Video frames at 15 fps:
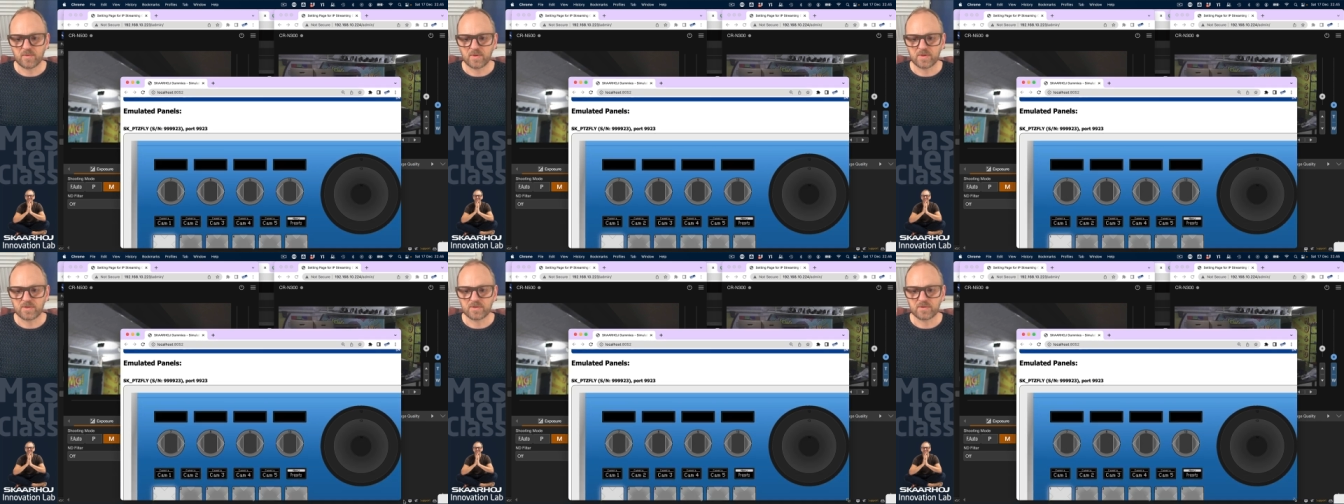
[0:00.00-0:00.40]

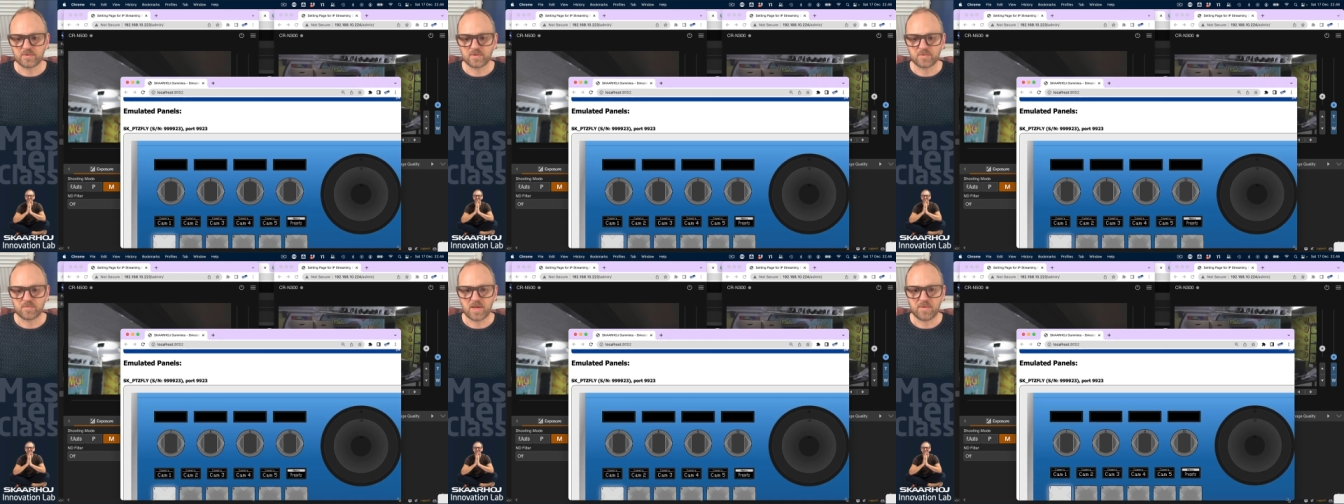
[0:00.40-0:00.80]

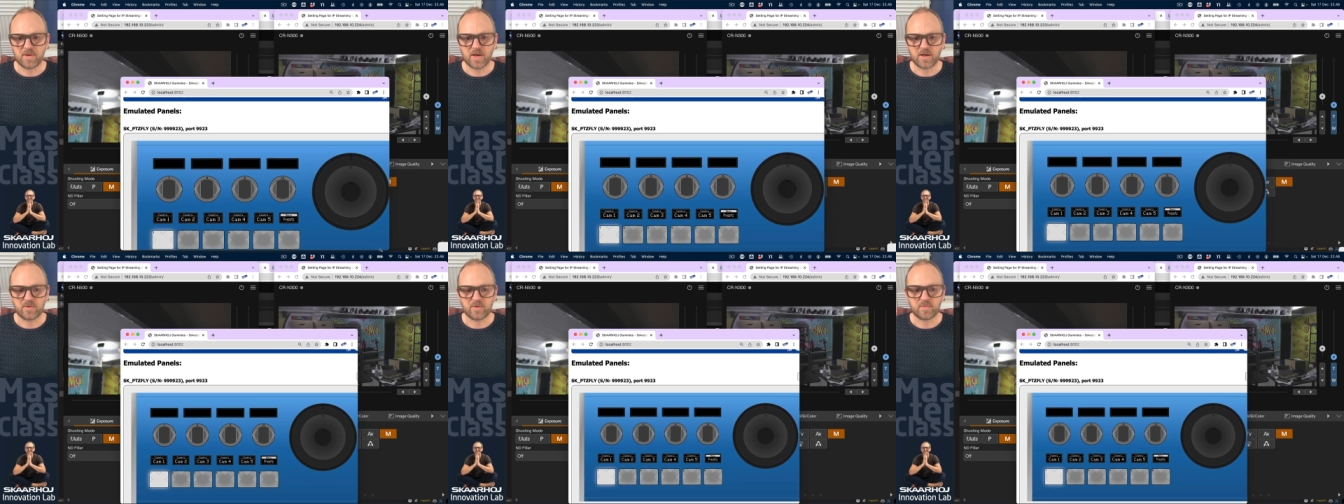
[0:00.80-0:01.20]
which maybe
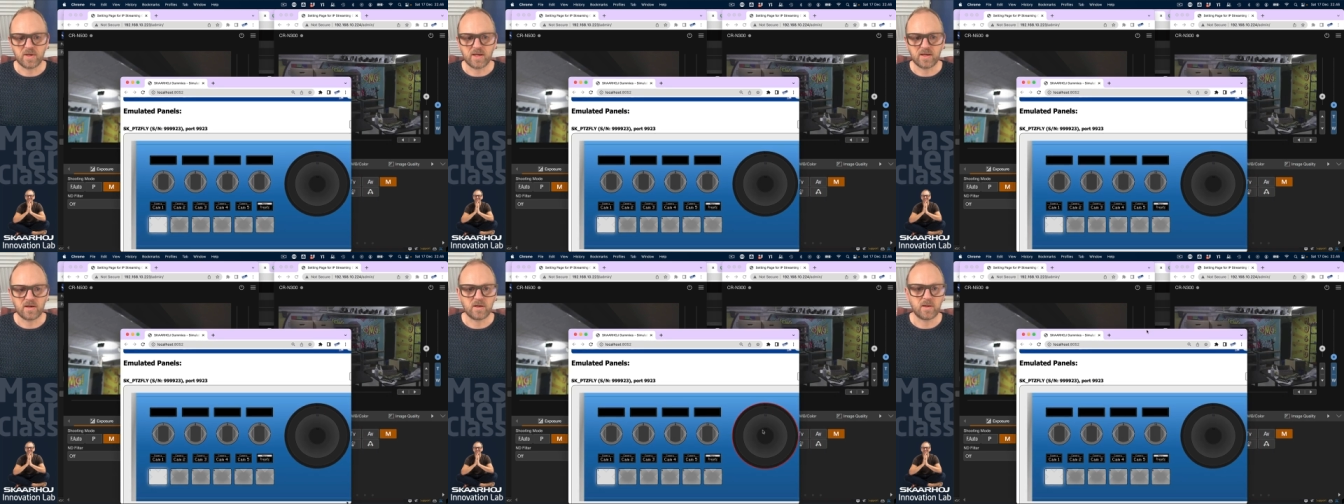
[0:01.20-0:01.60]
I could
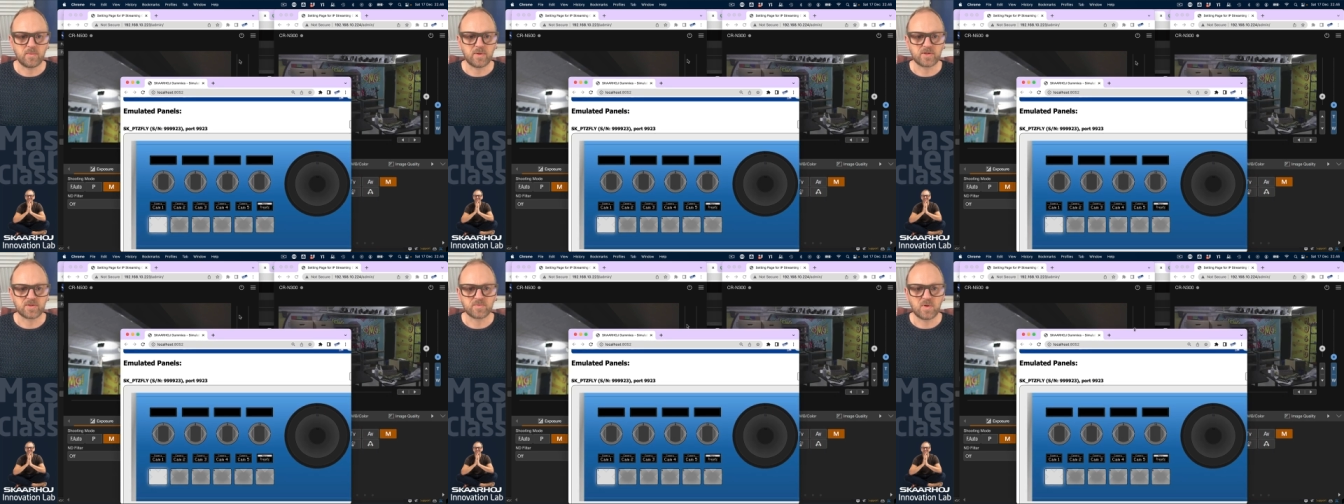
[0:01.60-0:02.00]
make it a little
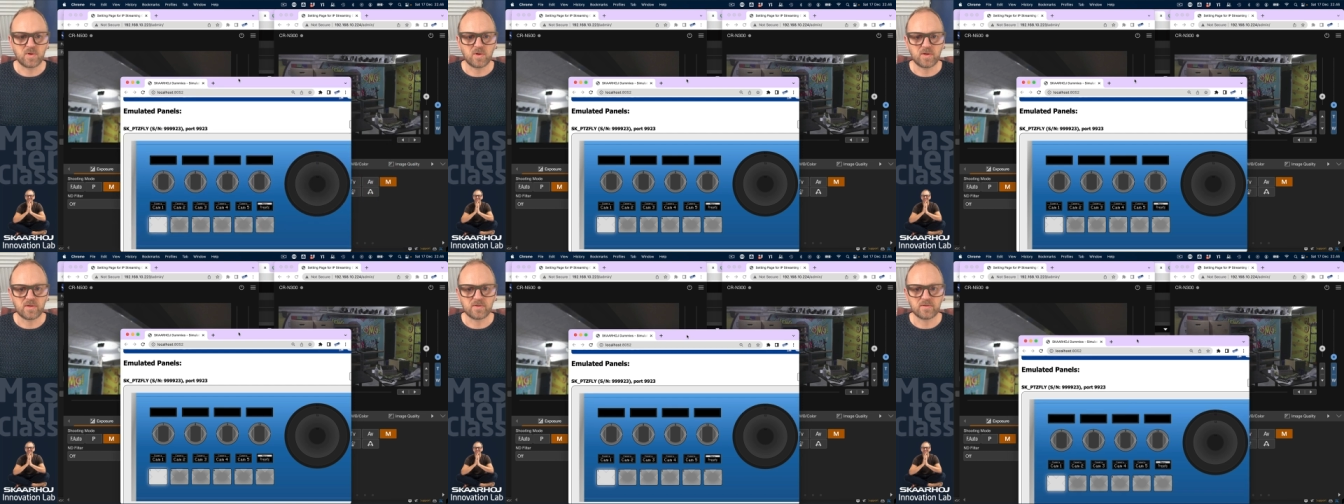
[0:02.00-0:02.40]
bit
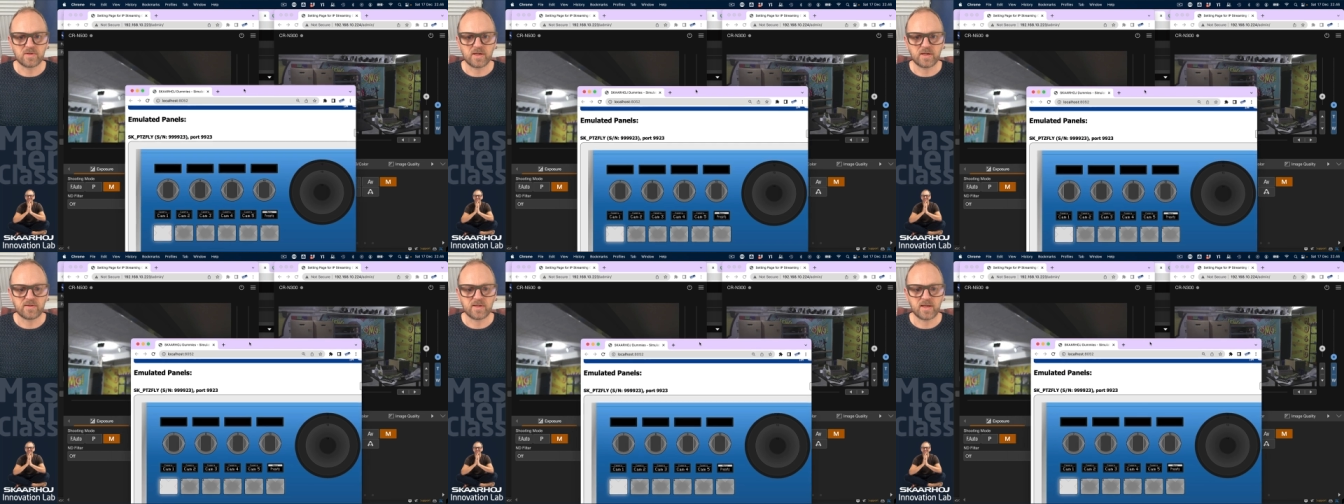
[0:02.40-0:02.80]
smaller
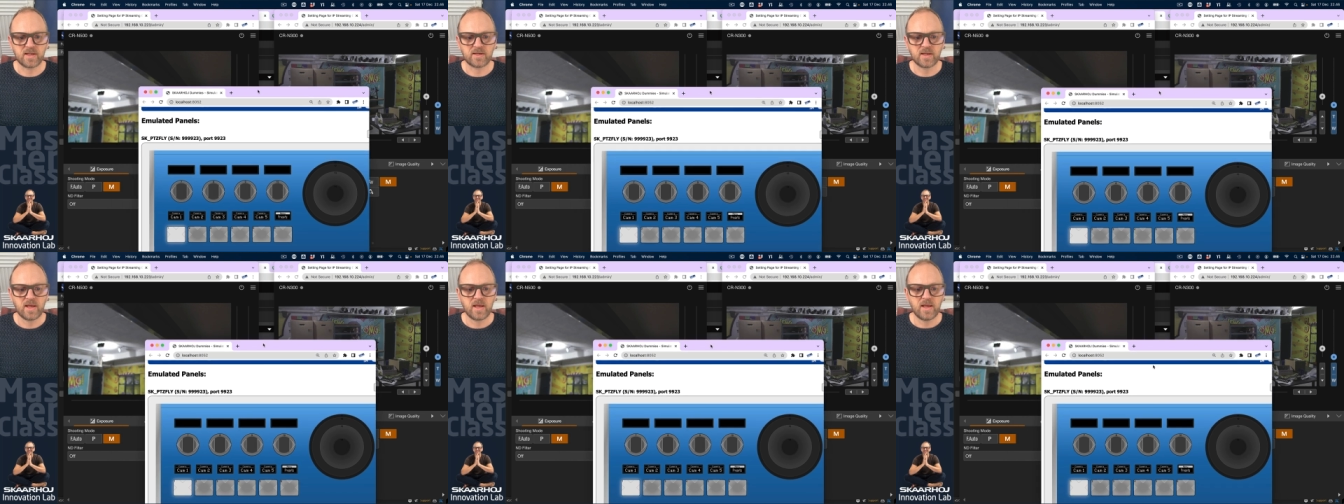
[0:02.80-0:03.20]
like that.